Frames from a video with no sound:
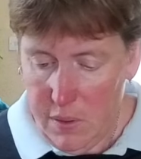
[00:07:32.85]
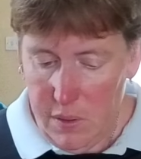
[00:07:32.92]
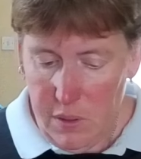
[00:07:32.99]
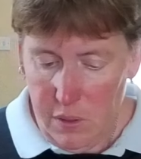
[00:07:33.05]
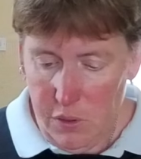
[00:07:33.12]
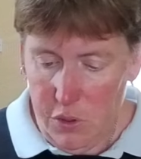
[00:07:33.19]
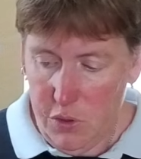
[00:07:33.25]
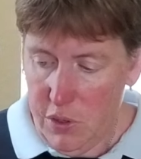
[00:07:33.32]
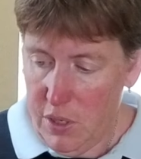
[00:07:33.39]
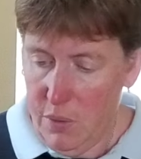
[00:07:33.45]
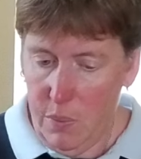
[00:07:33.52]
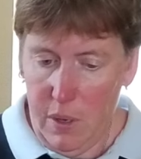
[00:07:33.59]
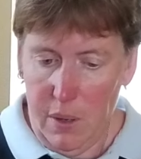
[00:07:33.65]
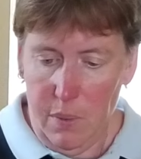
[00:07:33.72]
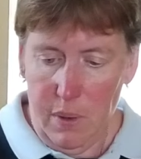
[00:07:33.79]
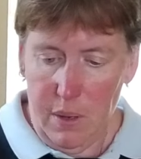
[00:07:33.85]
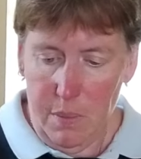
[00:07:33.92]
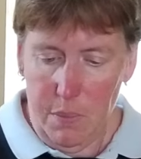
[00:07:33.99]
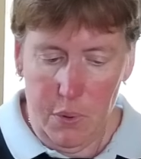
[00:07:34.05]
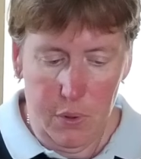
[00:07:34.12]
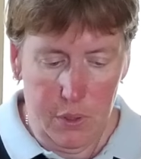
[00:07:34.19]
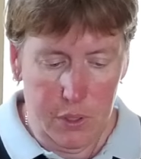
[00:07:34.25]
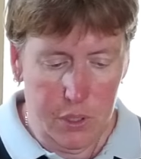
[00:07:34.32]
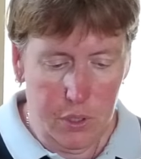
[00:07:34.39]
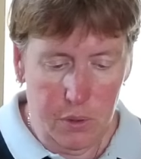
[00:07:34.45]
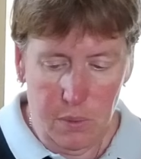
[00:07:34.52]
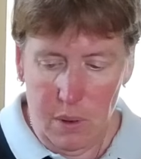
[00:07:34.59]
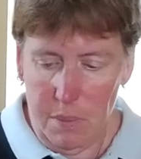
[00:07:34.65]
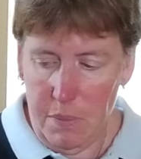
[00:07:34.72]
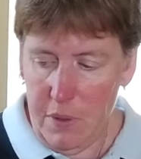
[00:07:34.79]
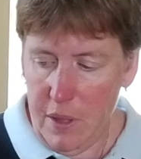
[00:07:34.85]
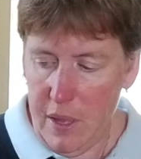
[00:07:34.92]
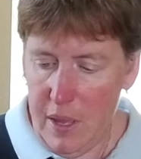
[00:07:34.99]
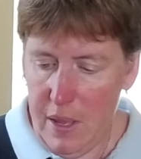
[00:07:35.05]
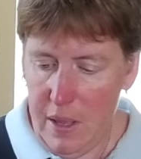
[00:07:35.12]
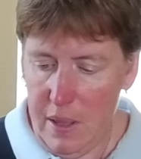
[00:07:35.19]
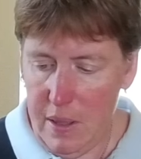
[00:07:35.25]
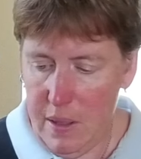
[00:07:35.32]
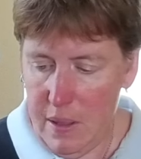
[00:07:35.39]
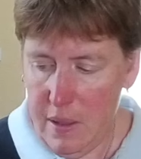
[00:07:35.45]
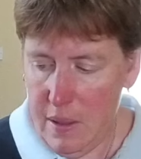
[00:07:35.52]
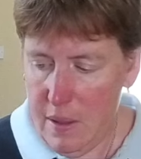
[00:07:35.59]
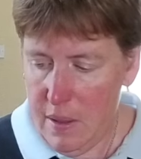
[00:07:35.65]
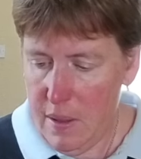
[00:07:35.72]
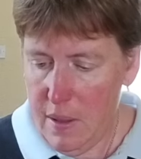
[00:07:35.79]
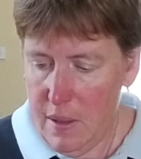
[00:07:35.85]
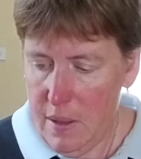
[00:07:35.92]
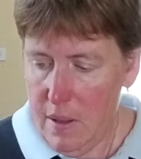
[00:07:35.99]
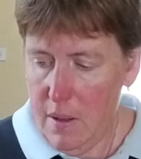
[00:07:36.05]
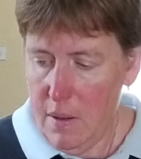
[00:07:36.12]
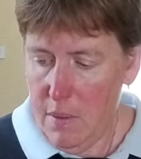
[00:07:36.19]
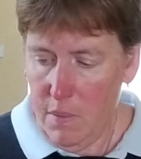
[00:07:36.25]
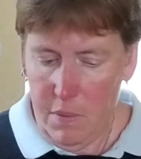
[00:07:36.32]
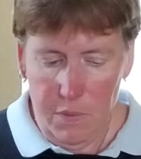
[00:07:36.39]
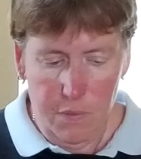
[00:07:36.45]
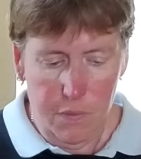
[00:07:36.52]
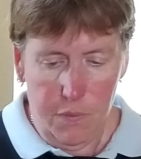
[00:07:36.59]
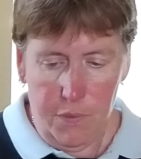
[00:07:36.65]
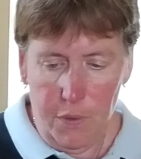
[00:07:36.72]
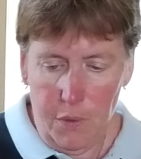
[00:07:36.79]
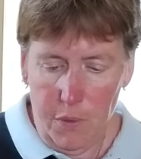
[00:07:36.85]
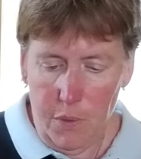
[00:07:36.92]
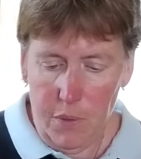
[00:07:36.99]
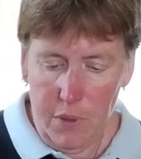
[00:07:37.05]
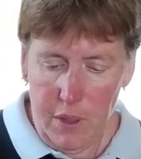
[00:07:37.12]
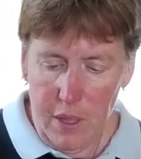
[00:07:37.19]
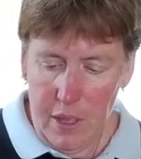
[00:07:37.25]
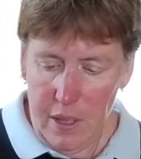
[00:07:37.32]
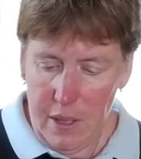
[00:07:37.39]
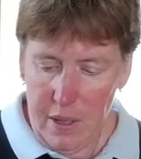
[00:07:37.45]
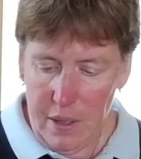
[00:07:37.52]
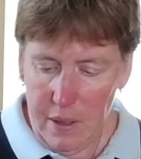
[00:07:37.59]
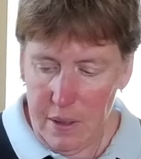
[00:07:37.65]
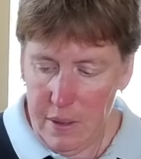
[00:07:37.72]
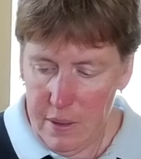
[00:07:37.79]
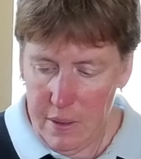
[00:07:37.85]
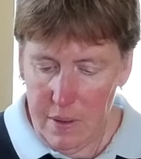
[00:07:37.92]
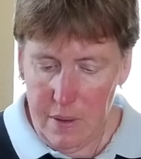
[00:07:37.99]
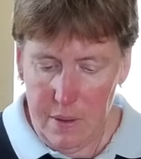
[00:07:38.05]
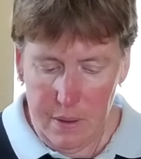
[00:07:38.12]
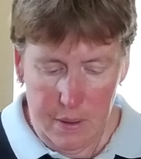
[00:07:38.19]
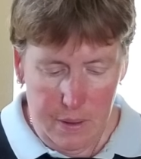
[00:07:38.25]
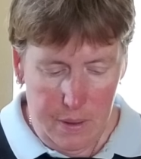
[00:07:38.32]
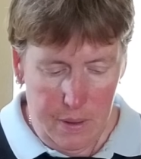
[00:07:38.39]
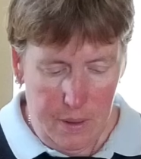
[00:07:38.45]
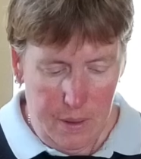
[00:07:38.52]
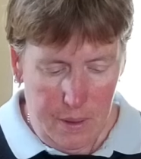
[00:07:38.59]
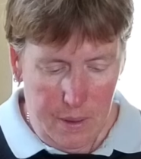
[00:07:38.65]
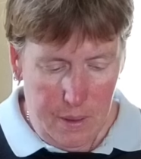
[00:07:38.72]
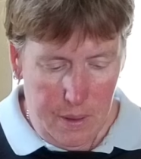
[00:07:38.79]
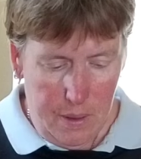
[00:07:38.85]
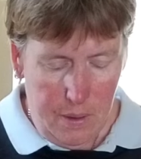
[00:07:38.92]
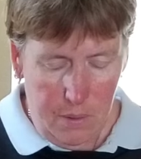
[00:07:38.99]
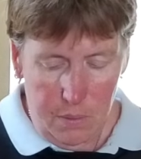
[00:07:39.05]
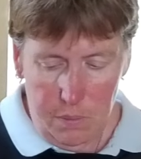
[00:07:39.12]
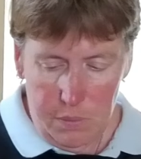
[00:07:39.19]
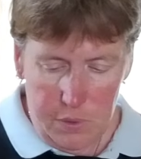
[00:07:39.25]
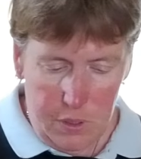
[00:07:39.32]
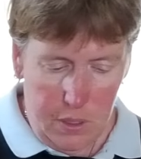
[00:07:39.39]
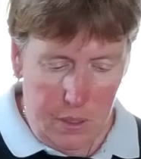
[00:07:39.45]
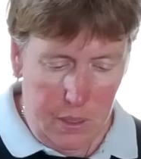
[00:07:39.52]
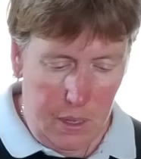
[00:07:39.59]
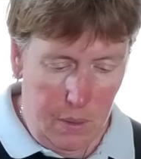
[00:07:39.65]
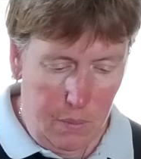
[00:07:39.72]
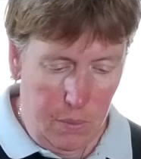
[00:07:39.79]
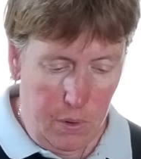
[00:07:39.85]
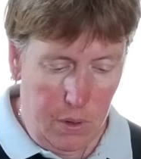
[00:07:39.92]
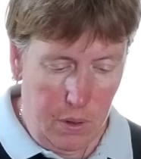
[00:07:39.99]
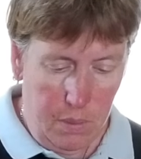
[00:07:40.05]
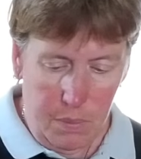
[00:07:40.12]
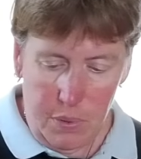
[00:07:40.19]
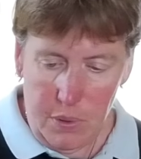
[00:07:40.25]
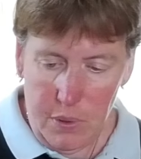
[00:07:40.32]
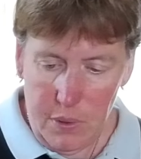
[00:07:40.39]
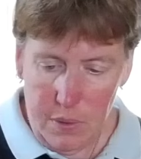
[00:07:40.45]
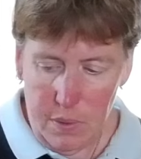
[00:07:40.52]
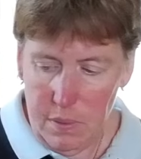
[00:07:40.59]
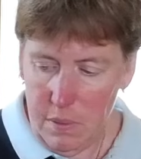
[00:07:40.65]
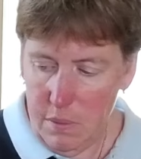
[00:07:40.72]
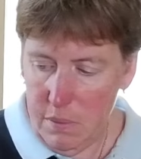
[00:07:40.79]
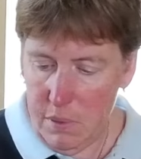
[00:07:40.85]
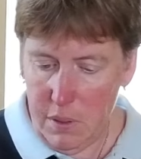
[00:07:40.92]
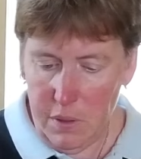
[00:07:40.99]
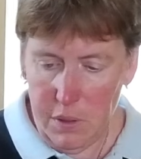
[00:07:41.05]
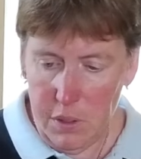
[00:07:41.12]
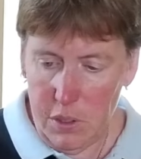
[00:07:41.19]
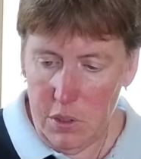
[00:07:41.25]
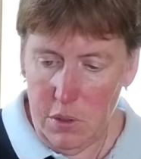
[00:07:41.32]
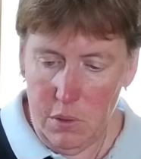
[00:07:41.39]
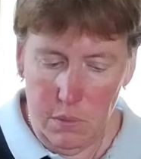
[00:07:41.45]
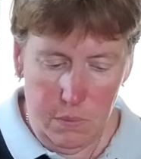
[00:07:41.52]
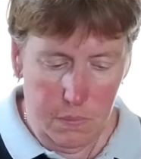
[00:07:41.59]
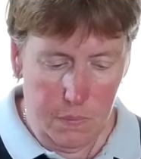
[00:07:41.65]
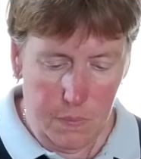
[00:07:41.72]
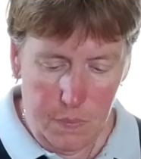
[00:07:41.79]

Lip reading: So straight away we can put a 2 up there, 4 there. Oh, turn that one up. Oh, another 2.